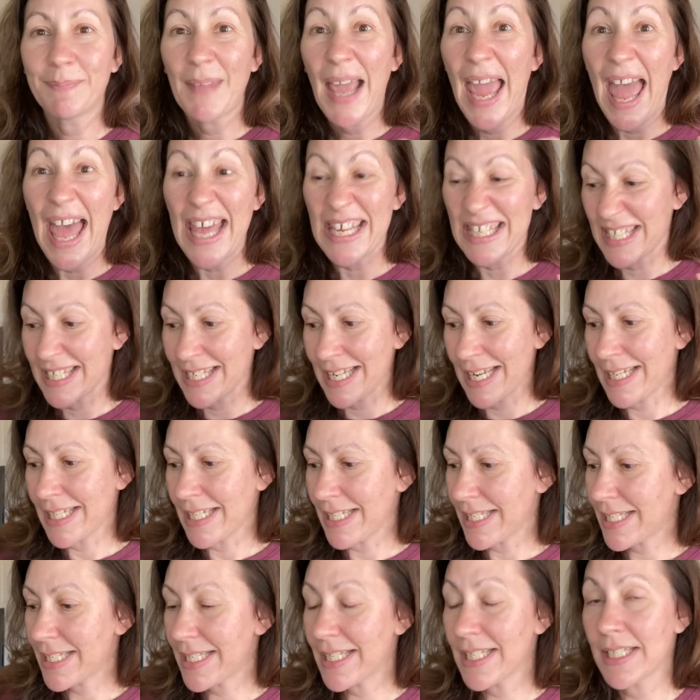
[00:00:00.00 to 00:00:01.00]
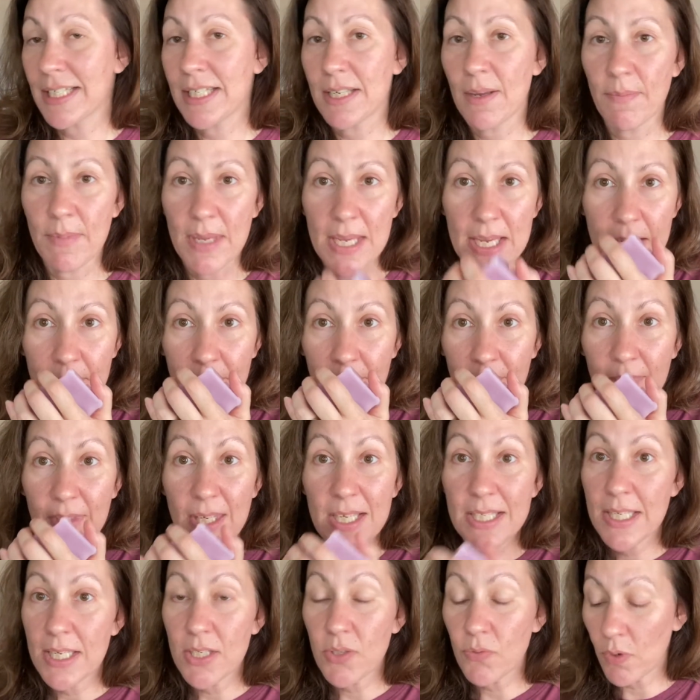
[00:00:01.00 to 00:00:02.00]
essence to me.
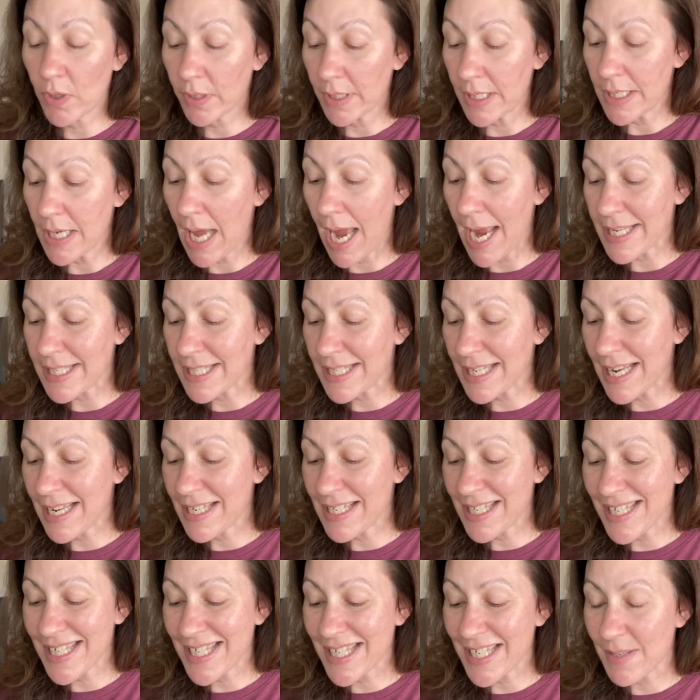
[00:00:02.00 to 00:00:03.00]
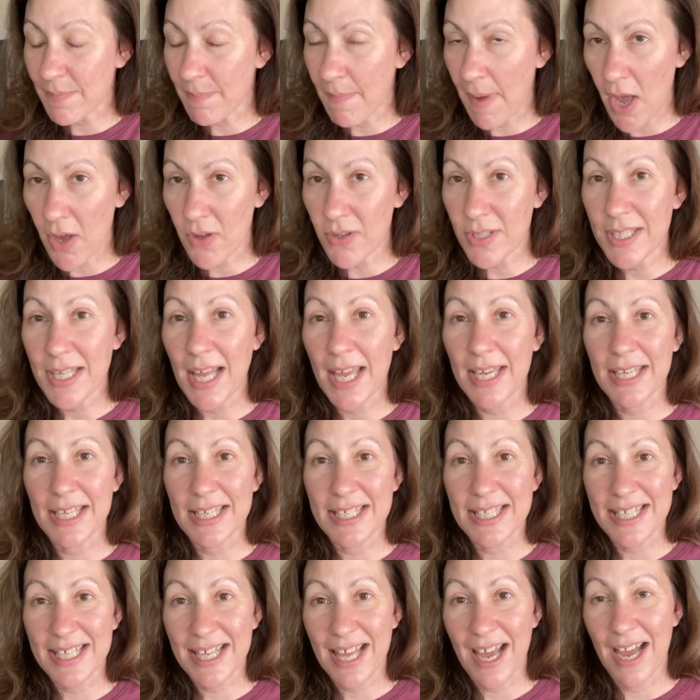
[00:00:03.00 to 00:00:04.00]
This is really nice. It smells like
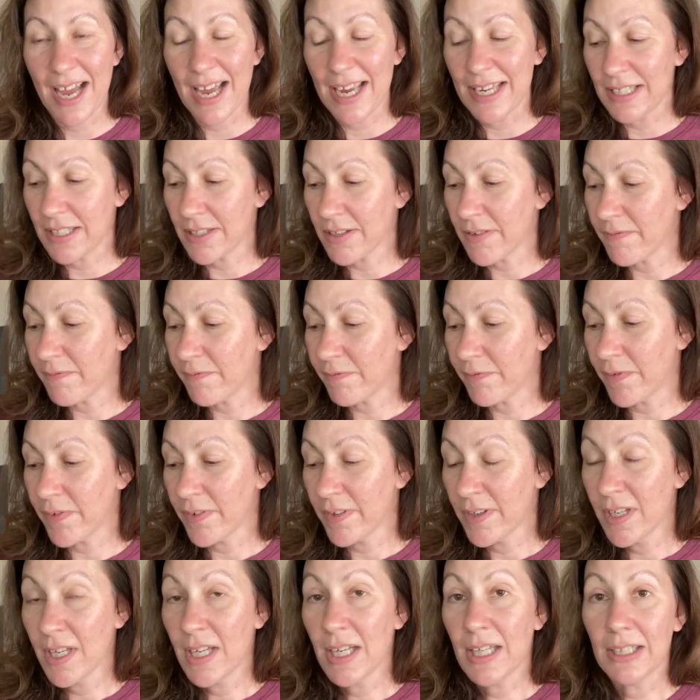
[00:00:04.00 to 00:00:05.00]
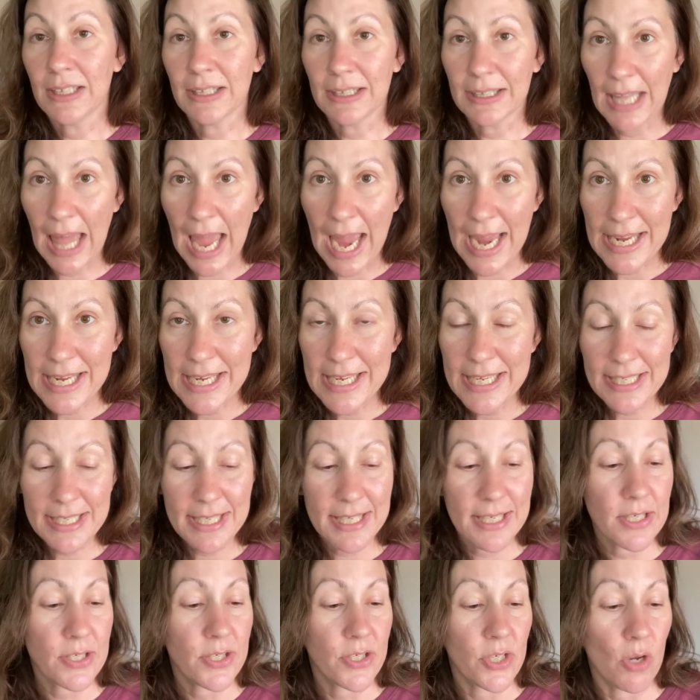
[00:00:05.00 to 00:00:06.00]
it's kind of
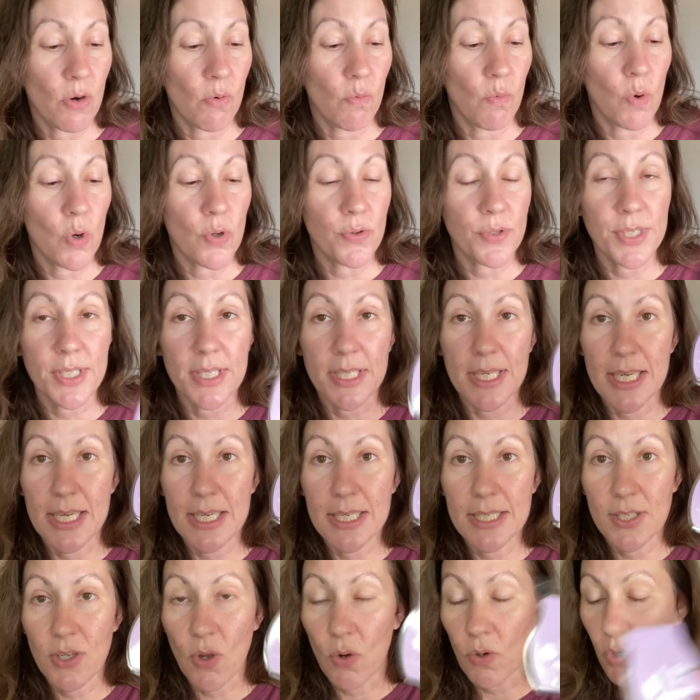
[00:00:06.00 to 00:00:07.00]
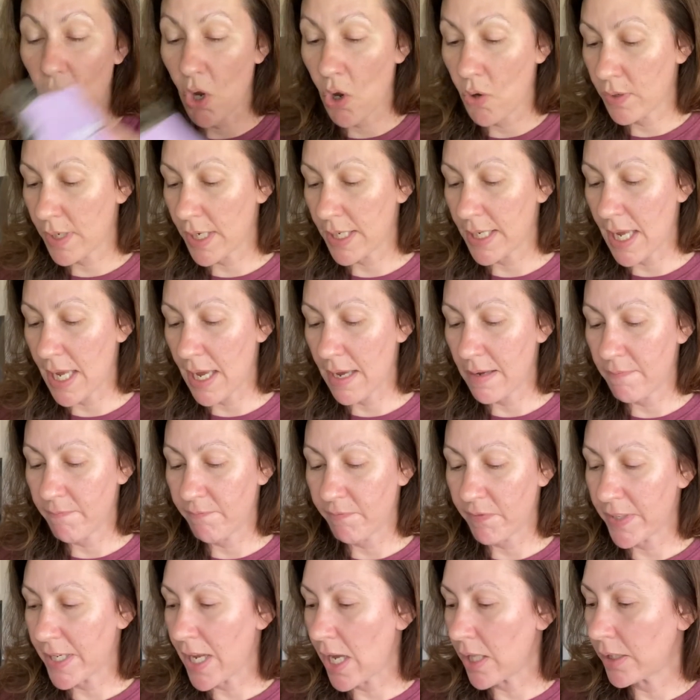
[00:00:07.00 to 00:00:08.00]
light, so we'll see. So Coconut
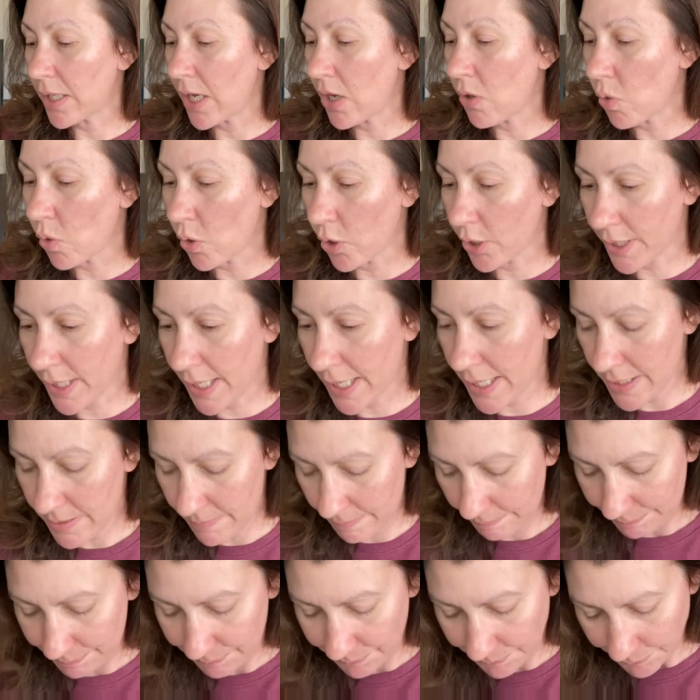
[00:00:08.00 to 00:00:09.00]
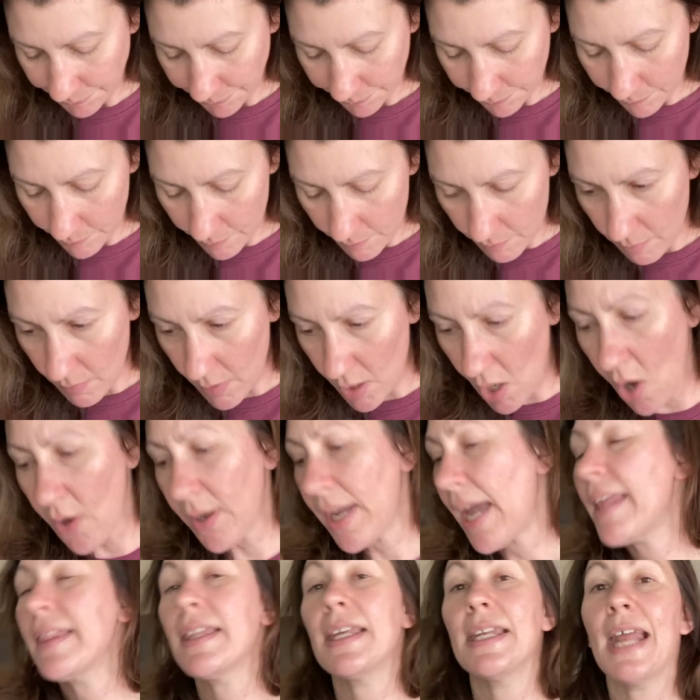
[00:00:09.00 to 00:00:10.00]
Vanilla Orchid.
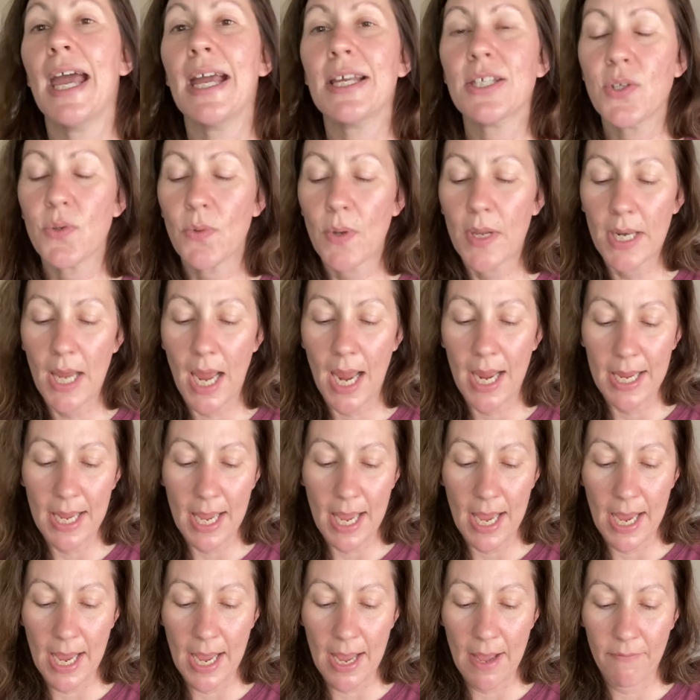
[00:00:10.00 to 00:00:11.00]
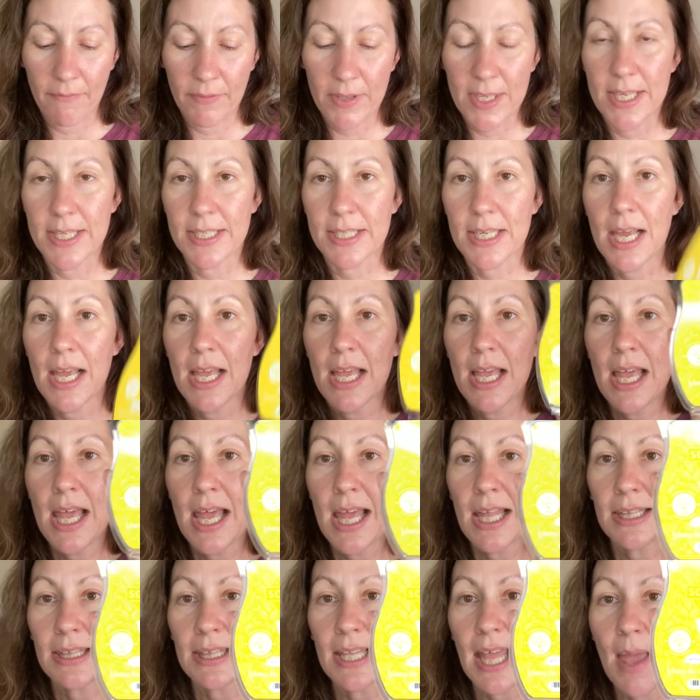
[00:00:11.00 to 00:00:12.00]
Okay, the next one I have is
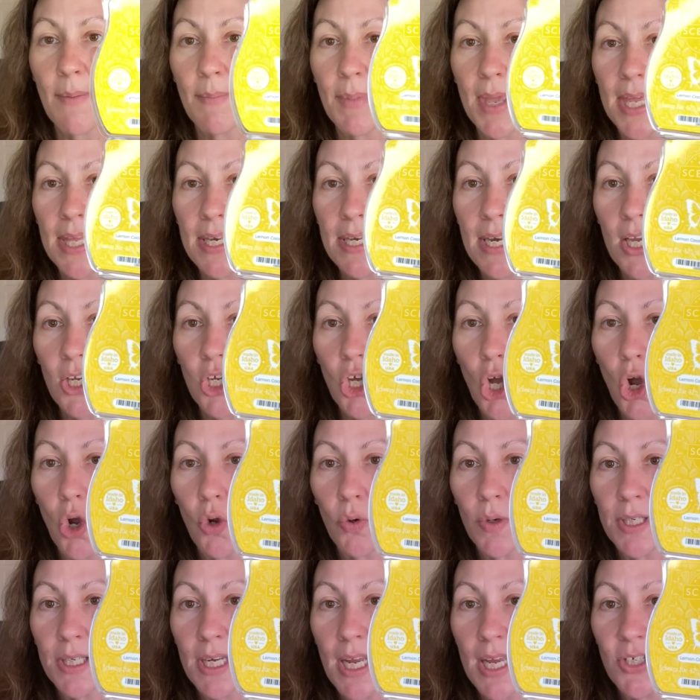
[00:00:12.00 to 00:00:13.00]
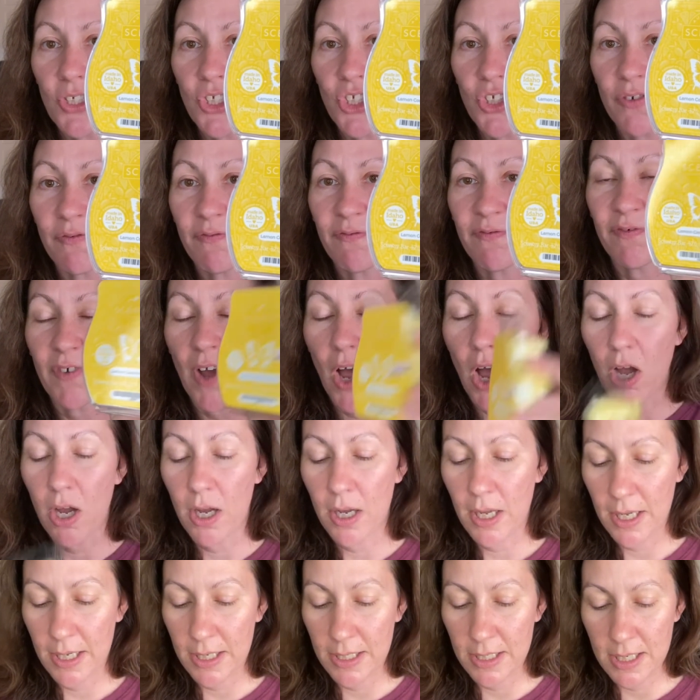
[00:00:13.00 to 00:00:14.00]
Lemon Coconut
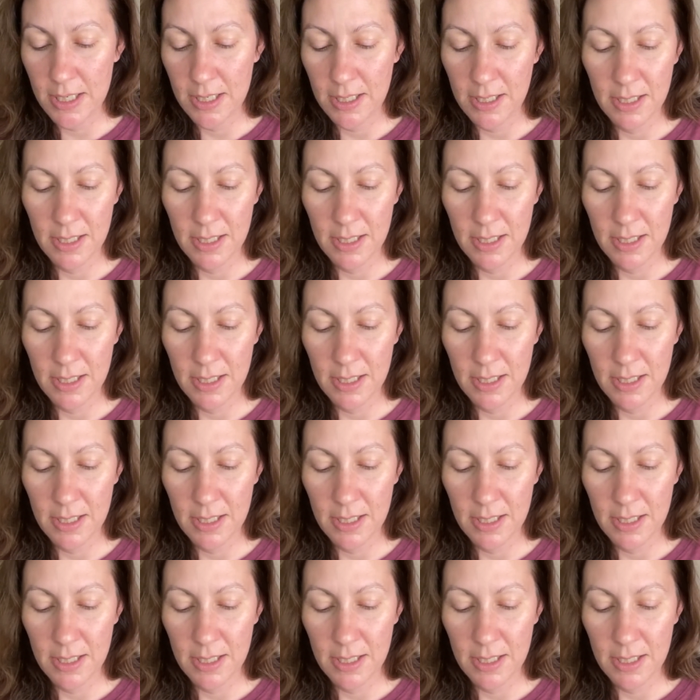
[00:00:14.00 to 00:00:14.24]
Chiffon,